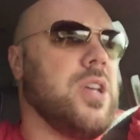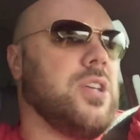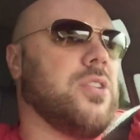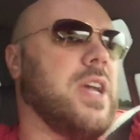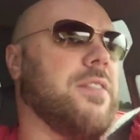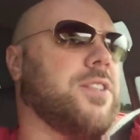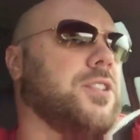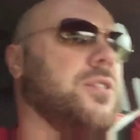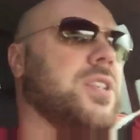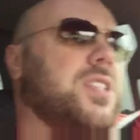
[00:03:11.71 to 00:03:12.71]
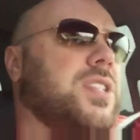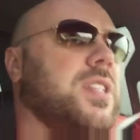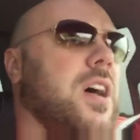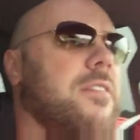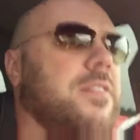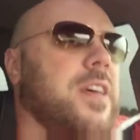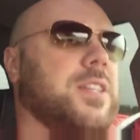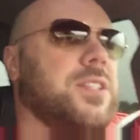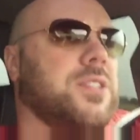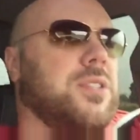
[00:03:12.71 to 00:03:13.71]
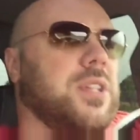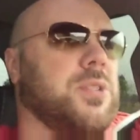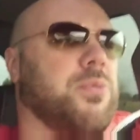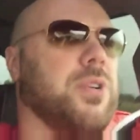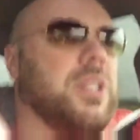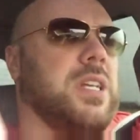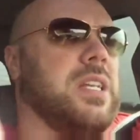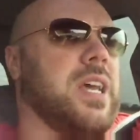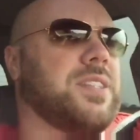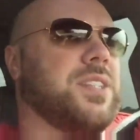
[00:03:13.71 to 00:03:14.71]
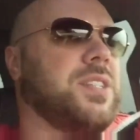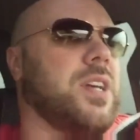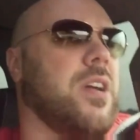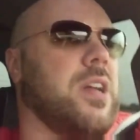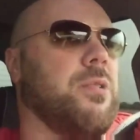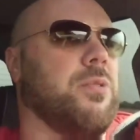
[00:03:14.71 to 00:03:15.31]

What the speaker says: You don't have to do the stuff that's really necessary,